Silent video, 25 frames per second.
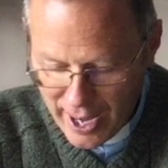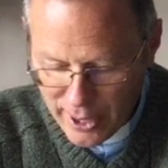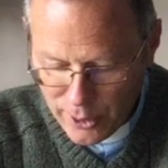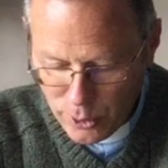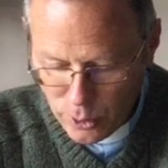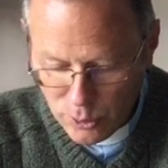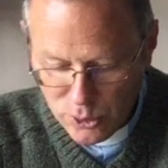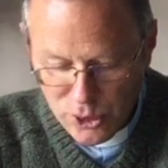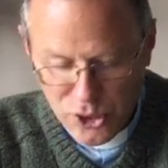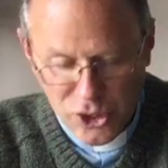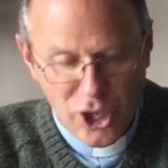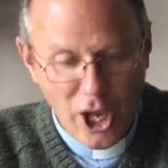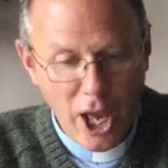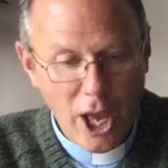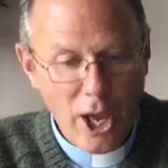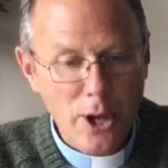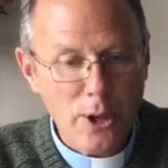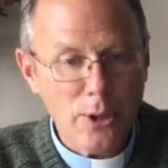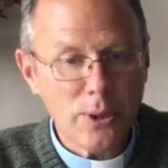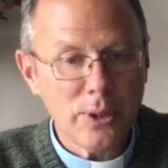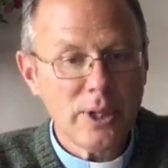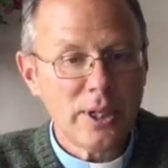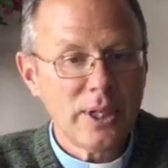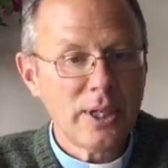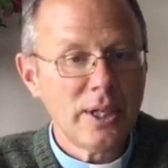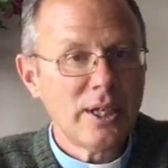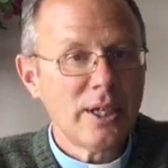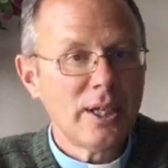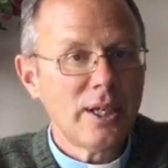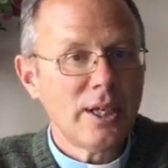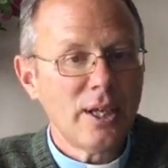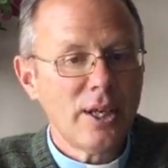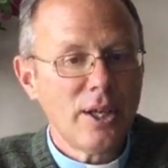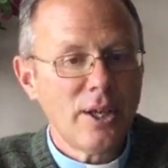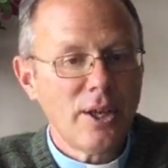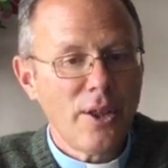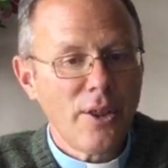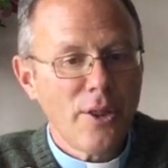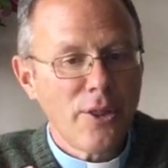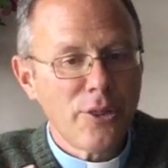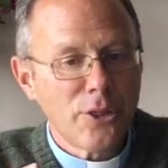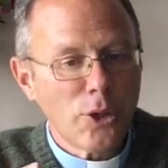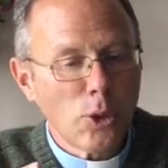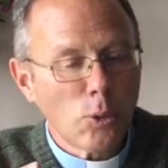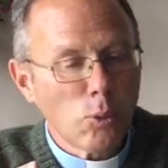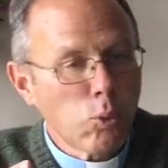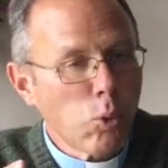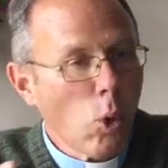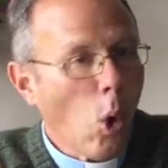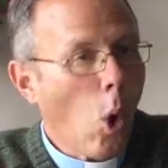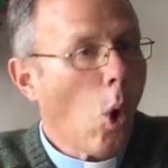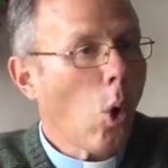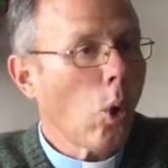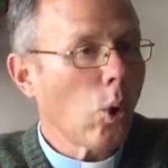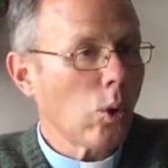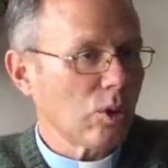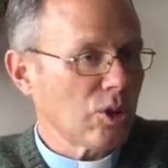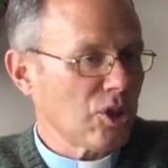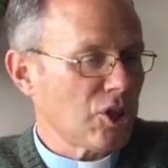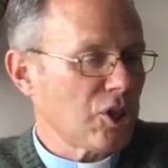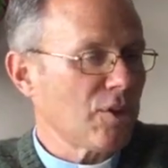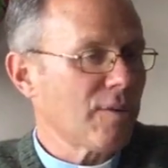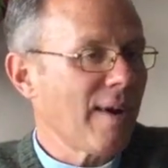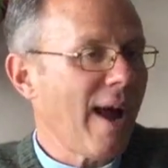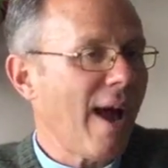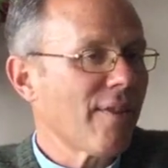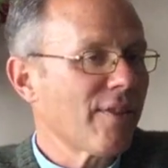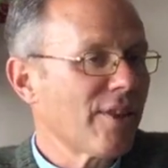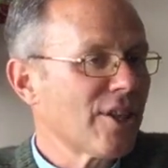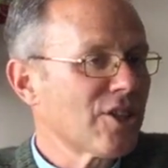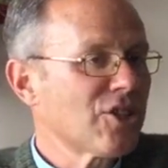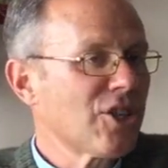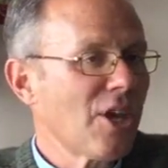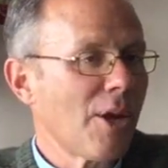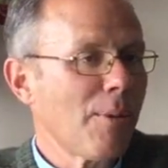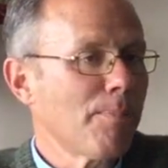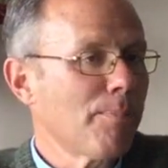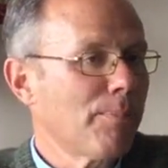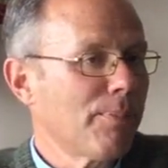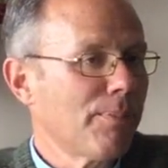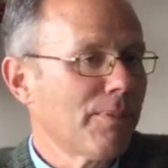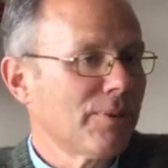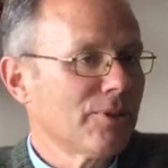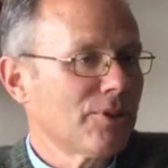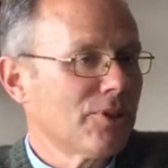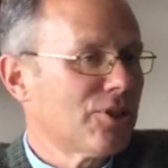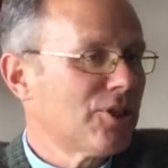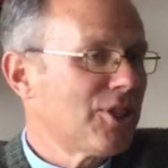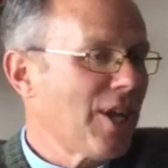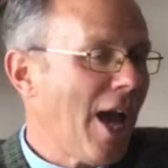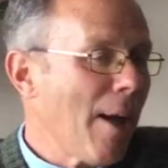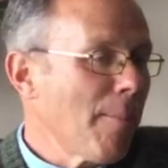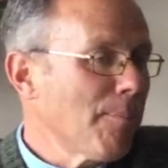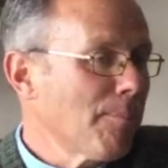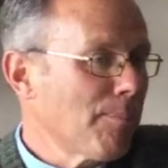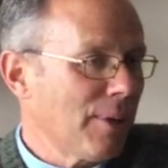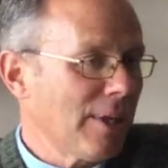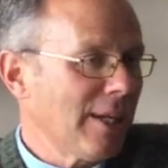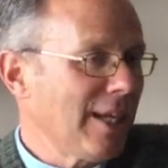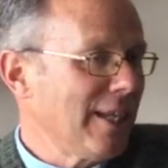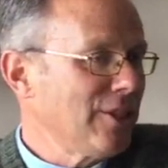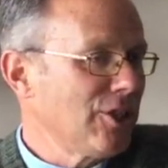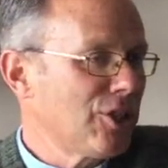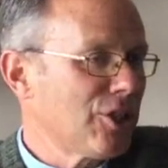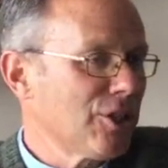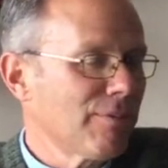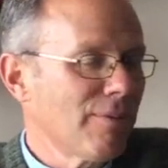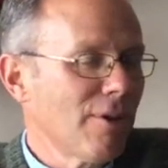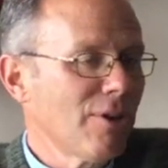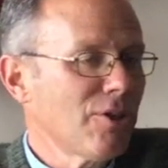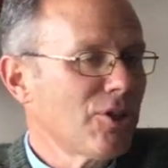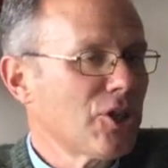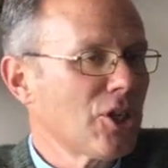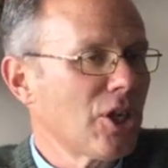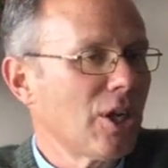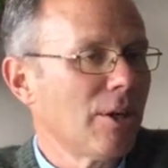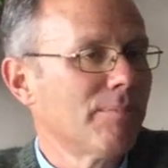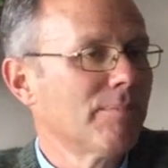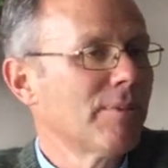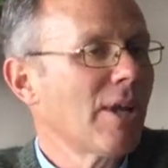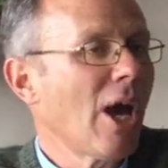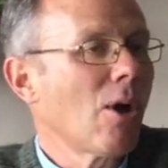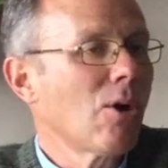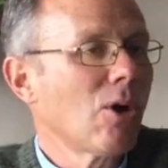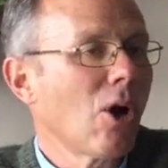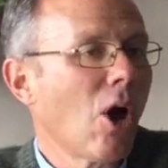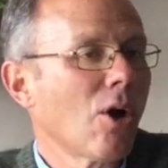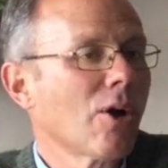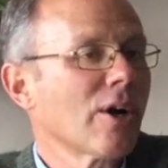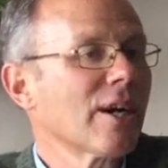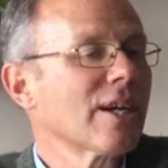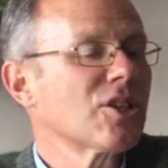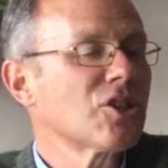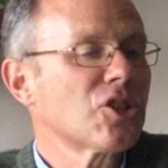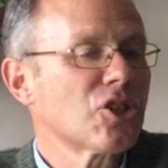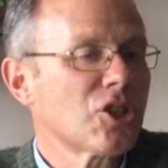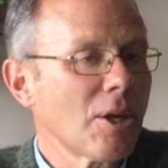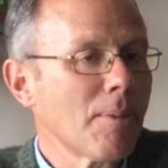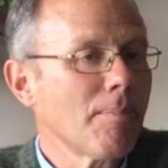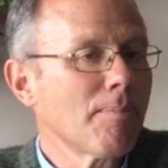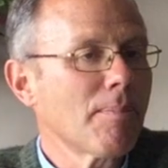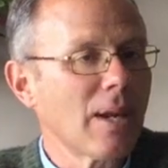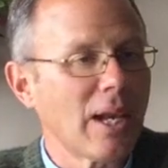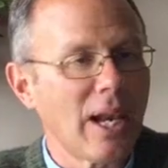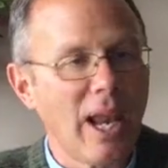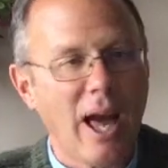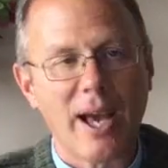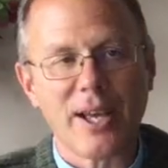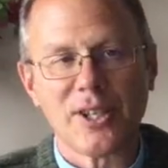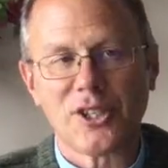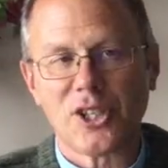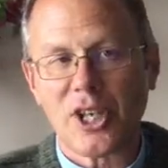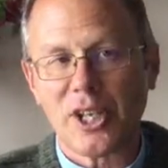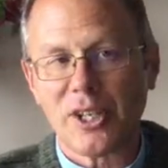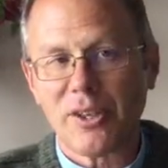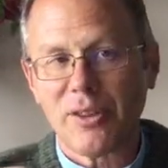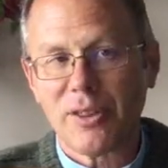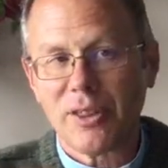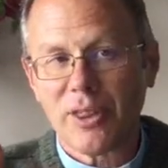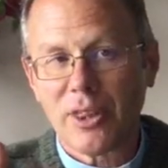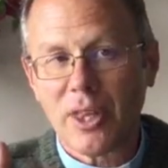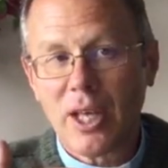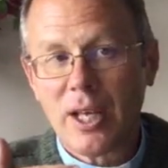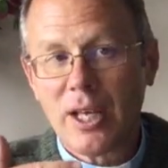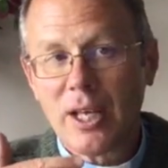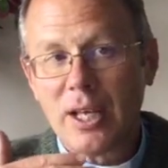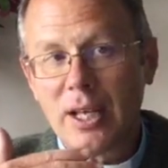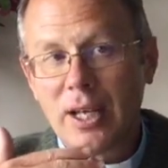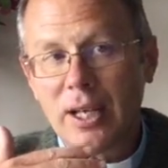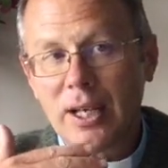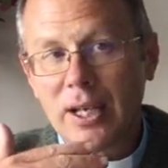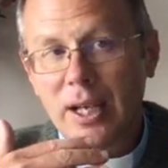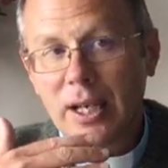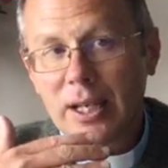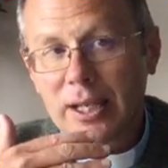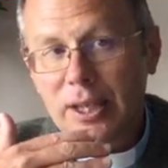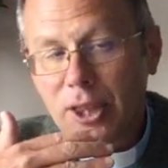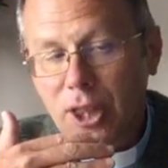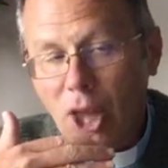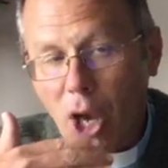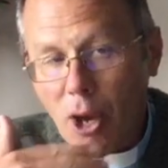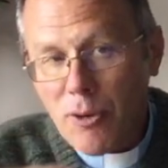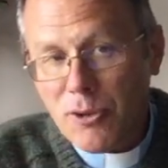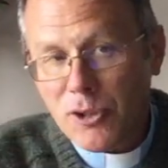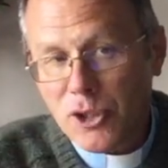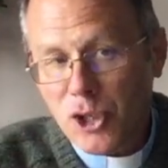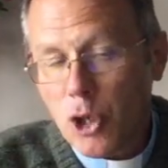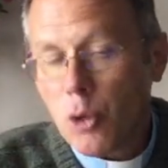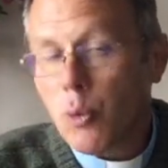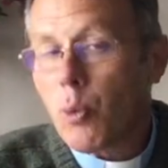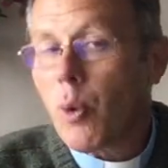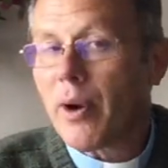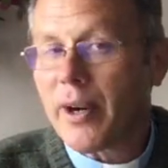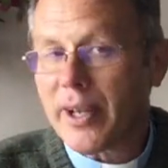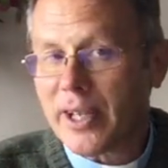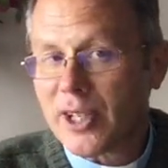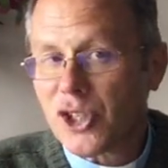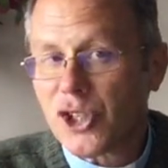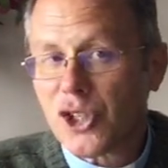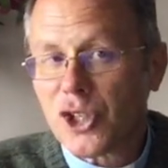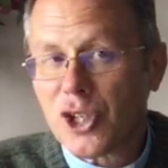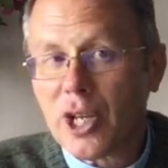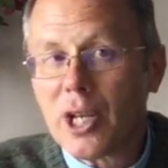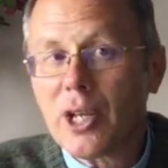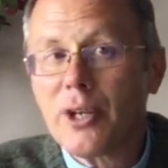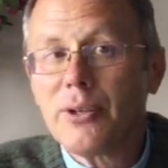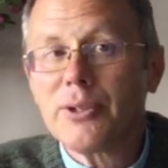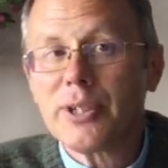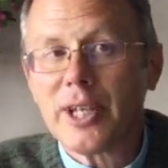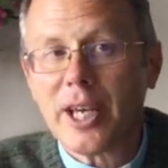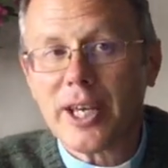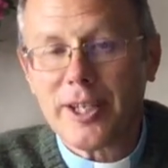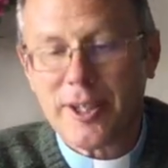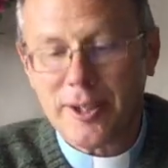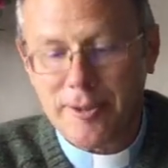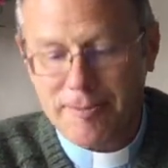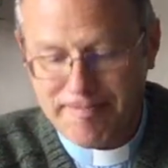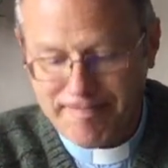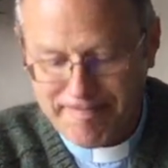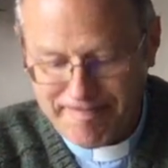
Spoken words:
And also, the walls around the temple in Jerusalem no longer symbolizing those who were excluded.